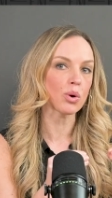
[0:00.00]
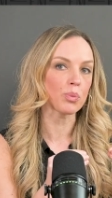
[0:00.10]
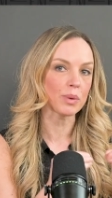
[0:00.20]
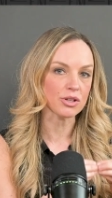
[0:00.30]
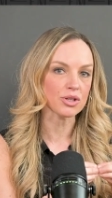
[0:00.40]
or
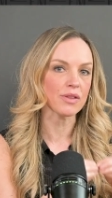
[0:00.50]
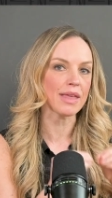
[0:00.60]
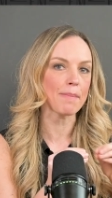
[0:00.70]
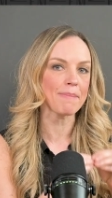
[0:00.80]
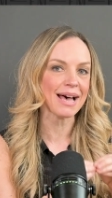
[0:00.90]
realtor
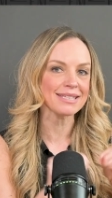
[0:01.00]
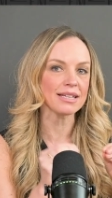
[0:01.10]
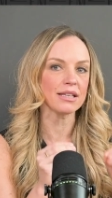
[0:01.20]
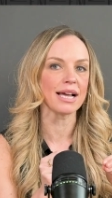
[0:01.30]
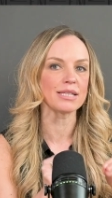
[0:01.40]
that best
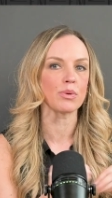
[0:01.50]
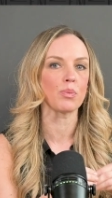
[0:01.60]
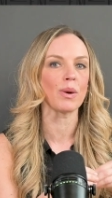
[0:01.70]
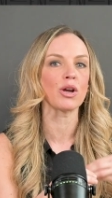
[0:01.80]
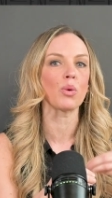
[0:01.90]
aligns with
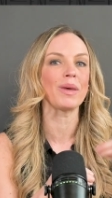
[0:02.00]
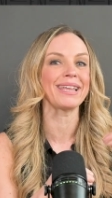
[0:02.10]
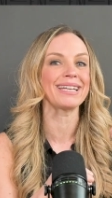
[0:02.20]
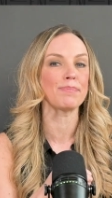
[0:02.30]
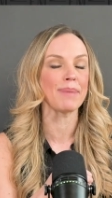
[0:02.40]
what you're
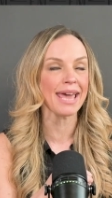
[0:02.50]
willing to